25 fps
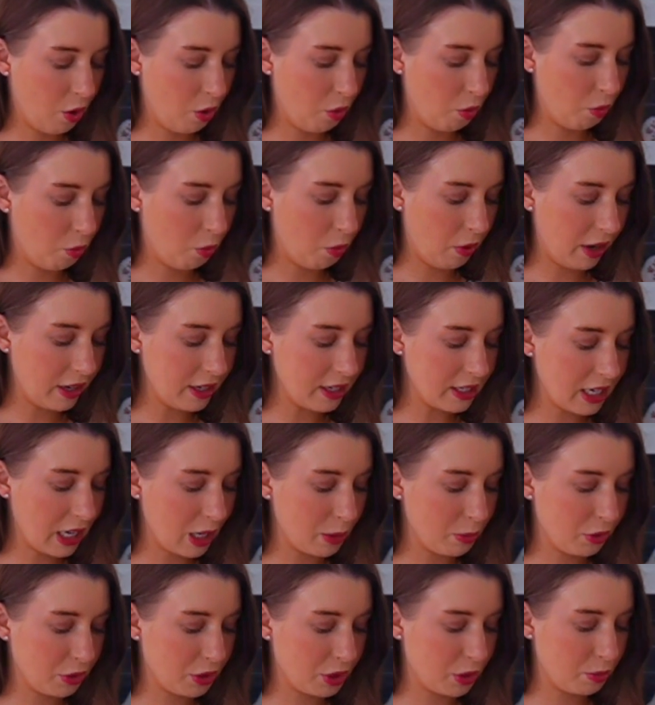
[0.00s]
1
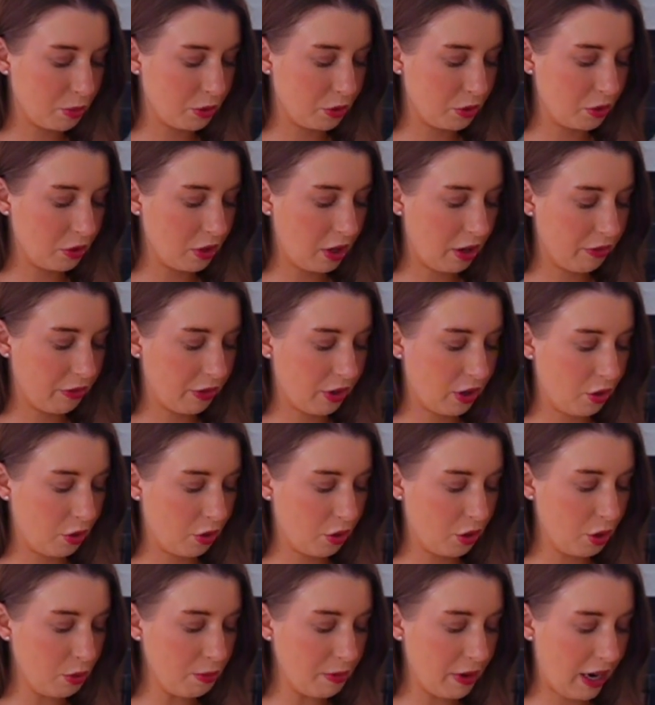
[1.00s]
tablespoon of
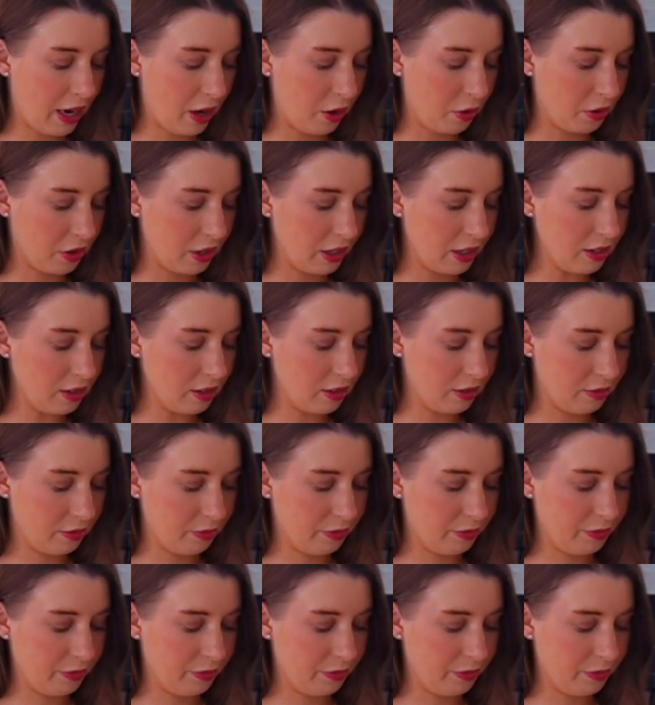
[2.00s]
cocoa powder,